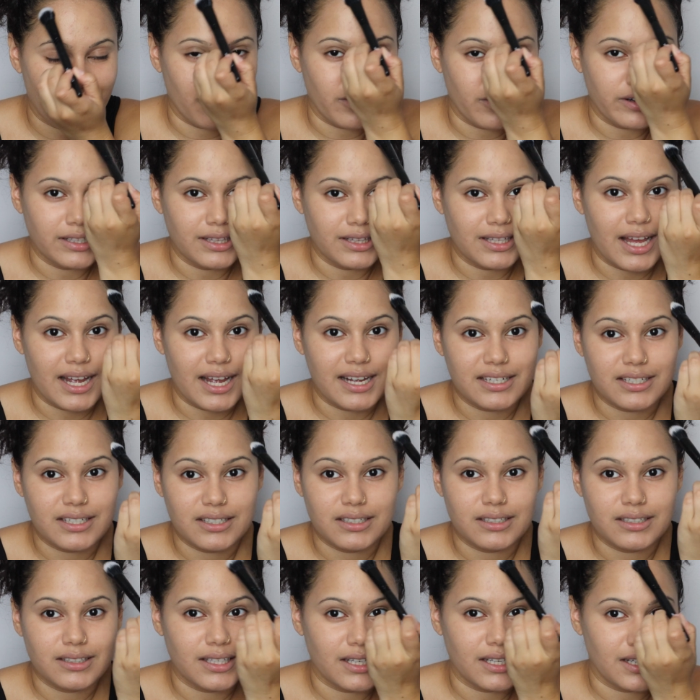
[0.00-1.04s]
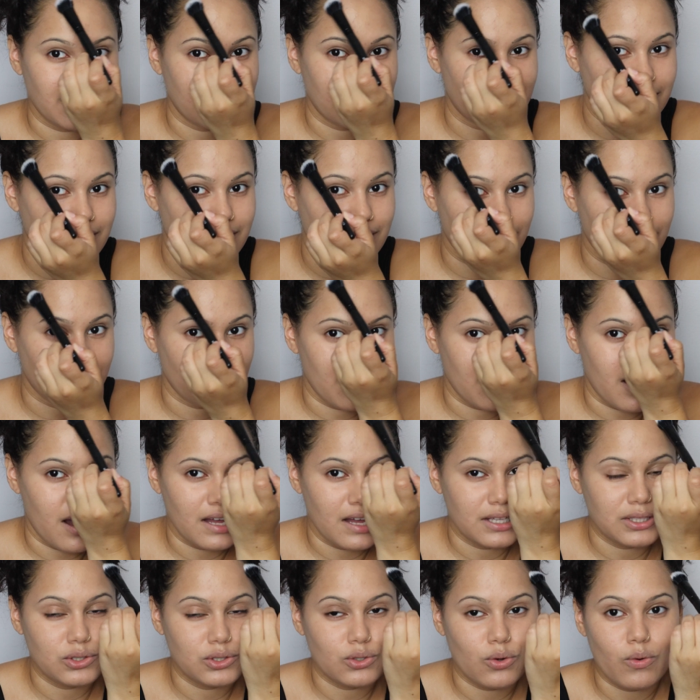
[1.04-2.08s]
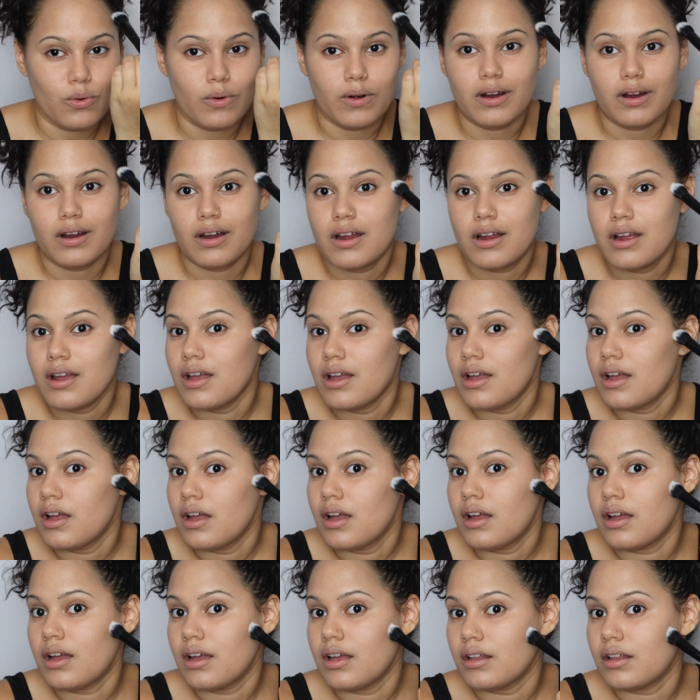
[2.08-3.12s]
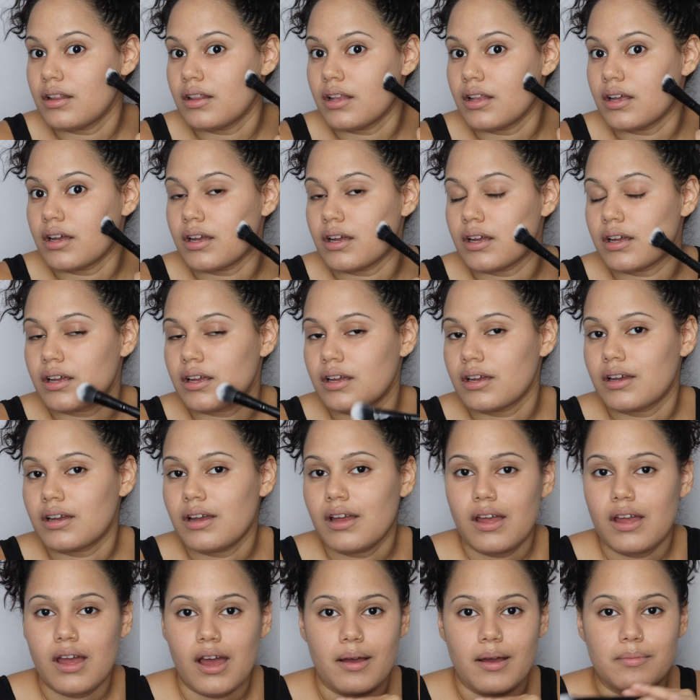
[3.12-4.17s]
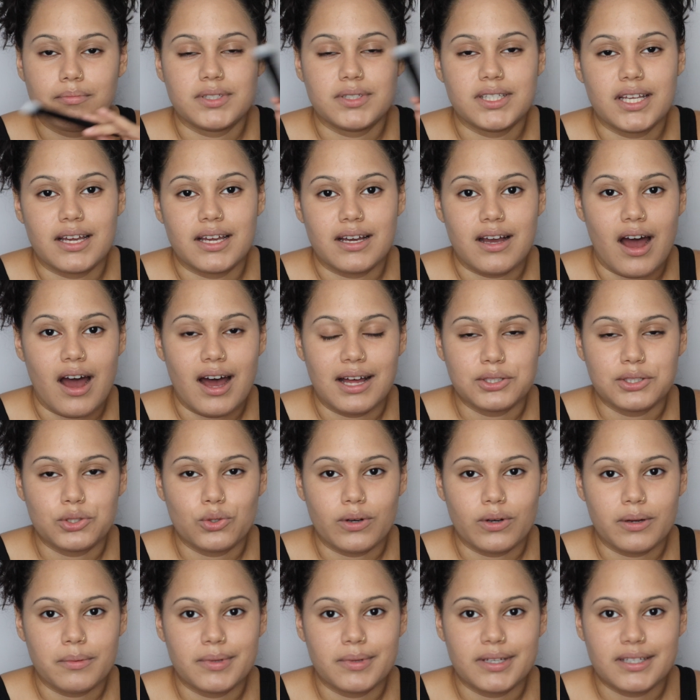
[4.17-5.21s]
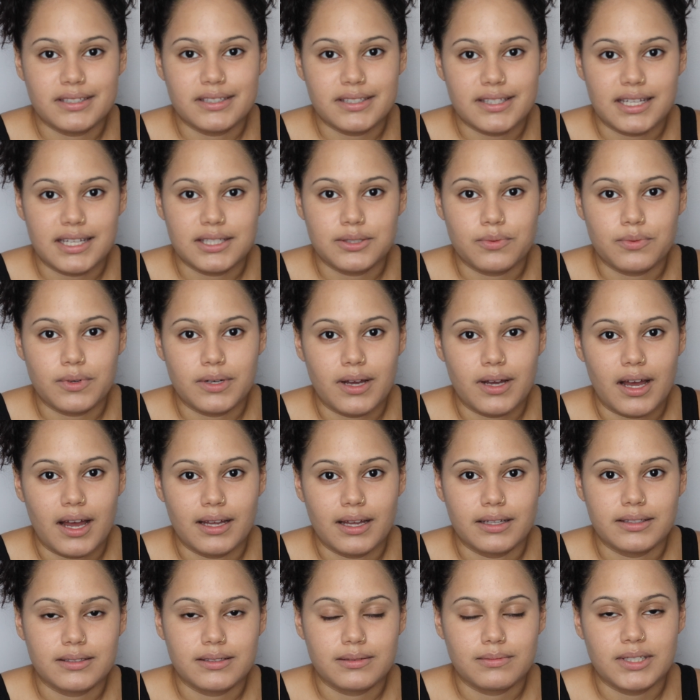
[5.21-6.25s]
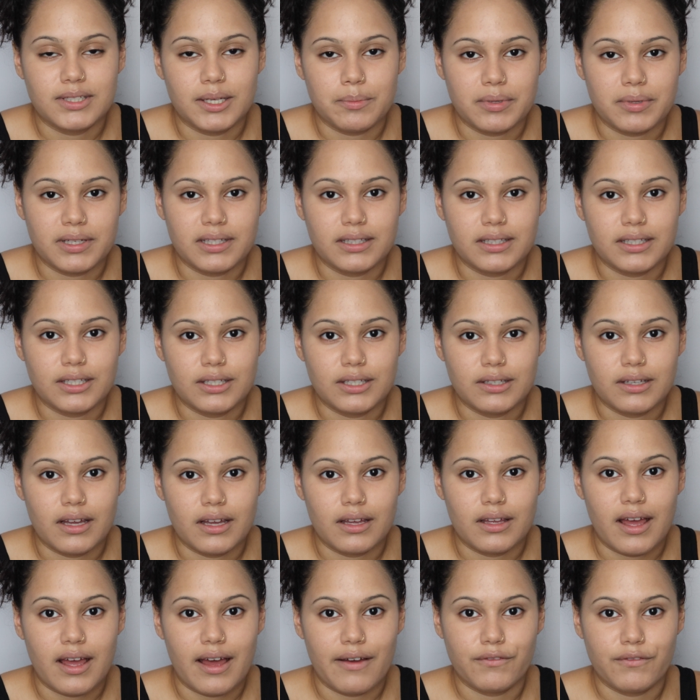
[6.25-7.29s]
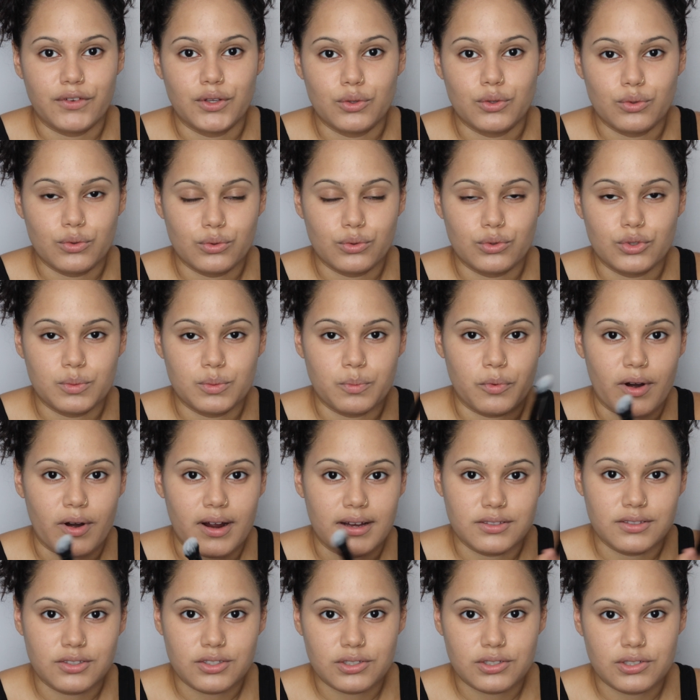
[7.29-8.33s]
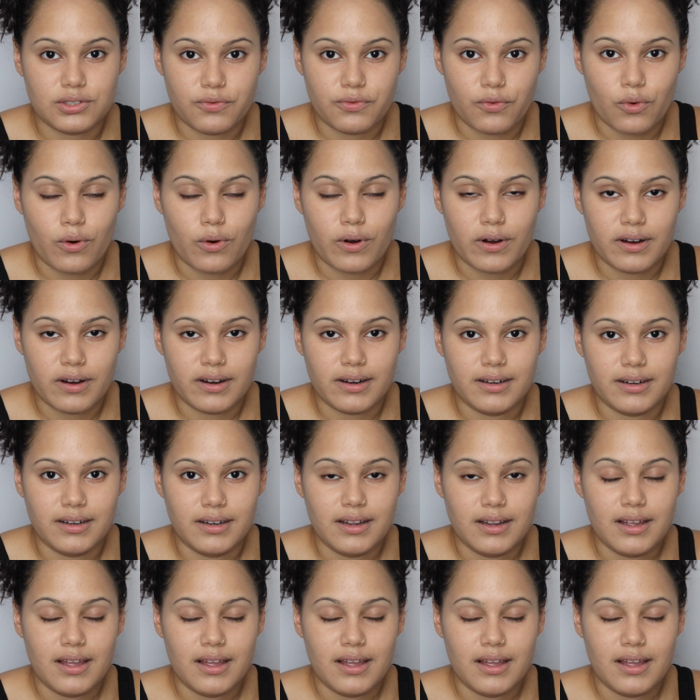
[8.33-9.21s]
for a lighter like contour, and like, I'm saying contour because that's what I typically have used bronzers for.